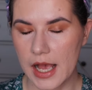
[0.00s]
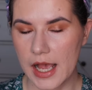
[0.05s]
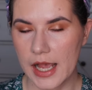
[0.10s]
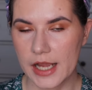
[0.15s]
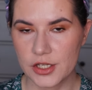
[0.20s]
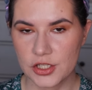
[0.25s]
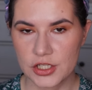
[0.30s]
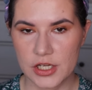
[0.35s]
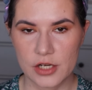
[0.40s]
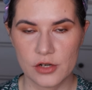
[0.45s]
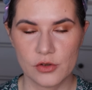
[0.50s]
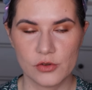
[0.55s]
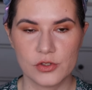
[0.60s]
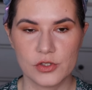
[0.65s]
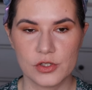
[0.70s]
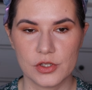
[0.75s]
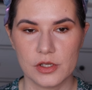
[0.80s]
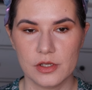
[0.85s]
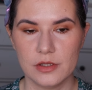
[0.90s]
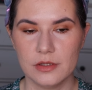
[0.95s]

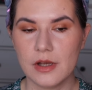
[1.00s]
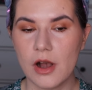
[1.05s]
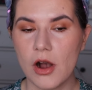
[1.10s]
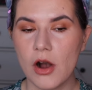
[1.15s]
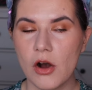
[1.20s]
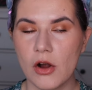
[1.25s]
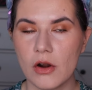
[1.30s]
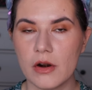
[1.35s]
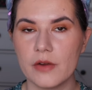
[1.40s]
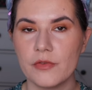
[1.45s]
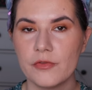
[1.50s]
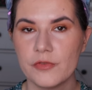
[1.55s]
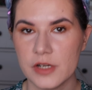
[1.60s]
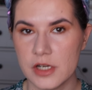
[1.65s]
eyeshadows are